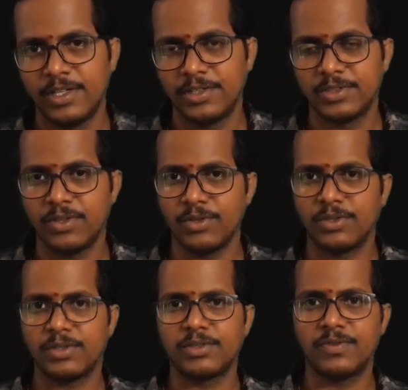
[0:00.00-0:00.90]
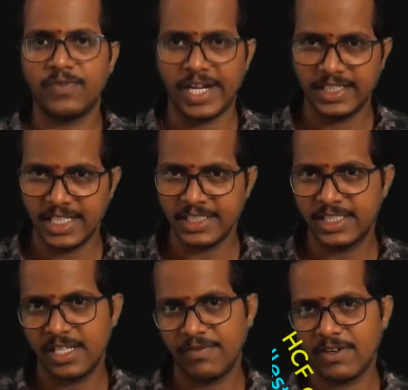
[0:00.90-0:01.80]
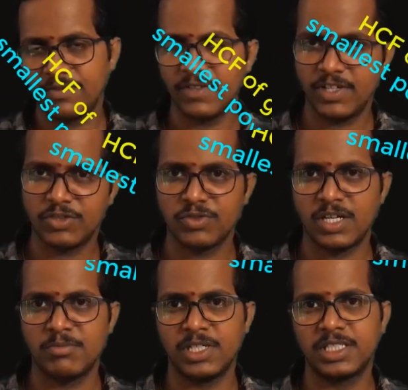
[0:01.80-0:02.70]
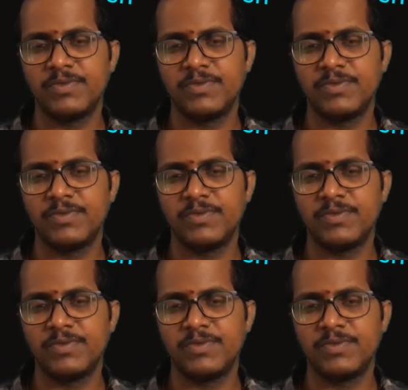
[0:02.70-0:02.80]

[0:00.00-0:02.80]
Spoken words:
So to find the HCF of given two numbers,